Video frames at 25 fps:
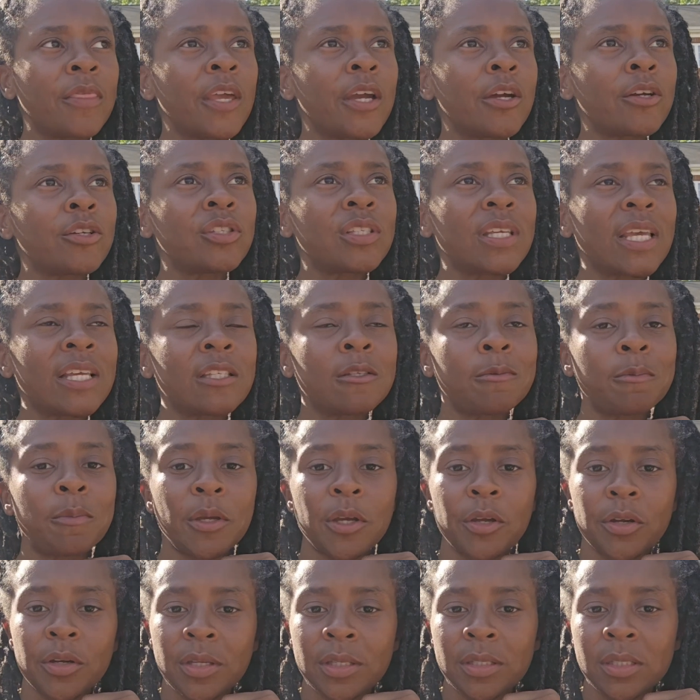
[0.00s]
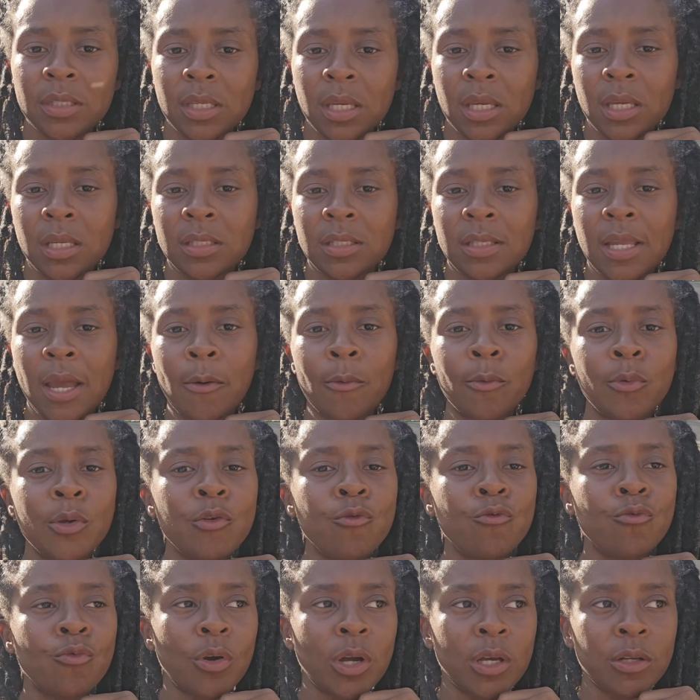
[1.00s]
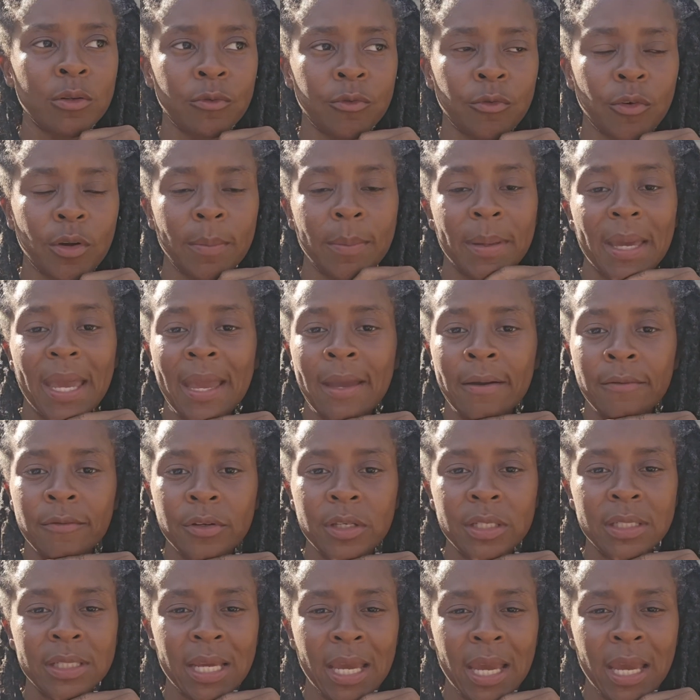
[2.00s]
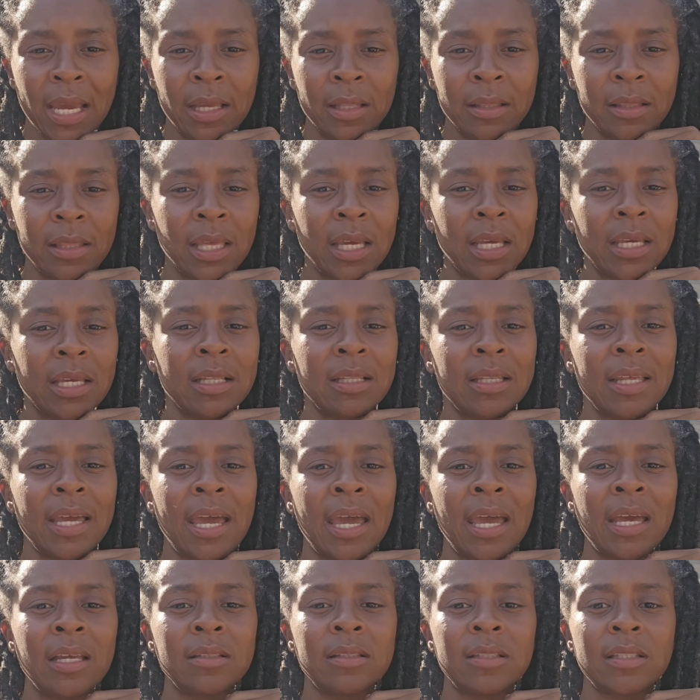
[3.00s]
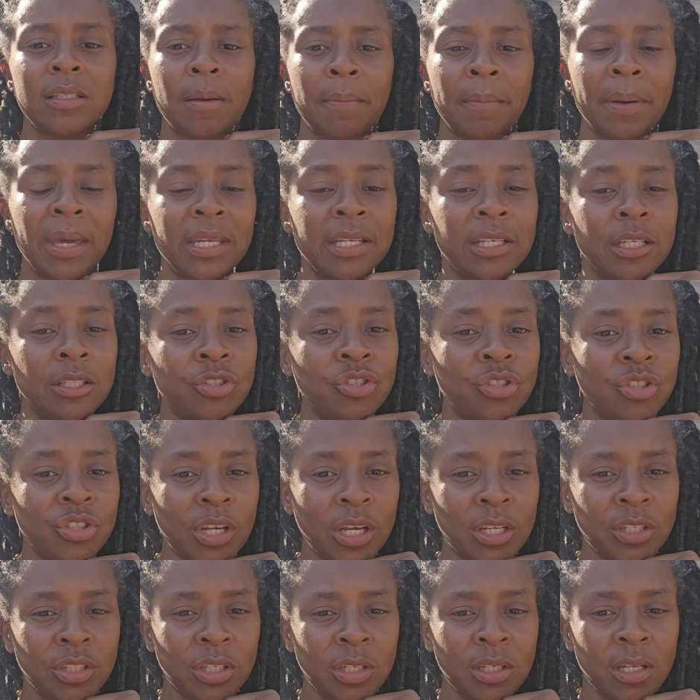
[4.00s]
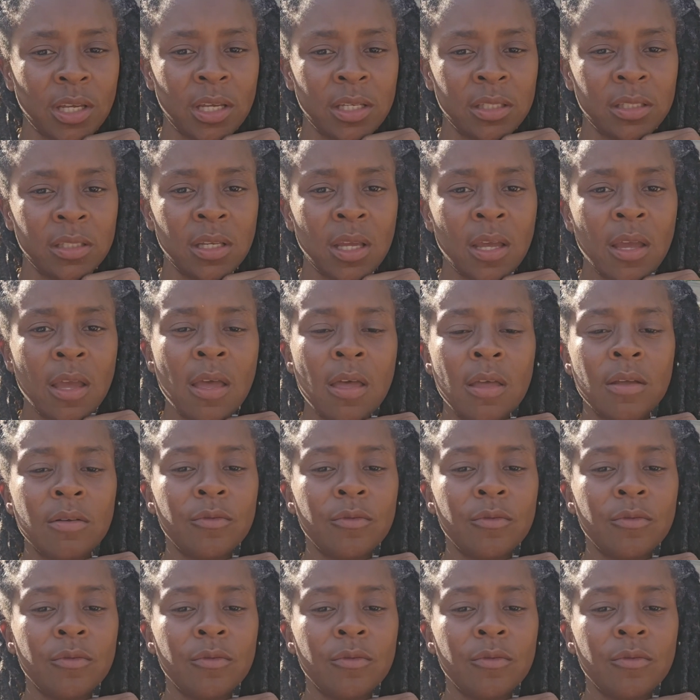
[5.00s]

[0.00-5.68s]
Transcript: There's experiences that we run from every day thinking that somebody is judging us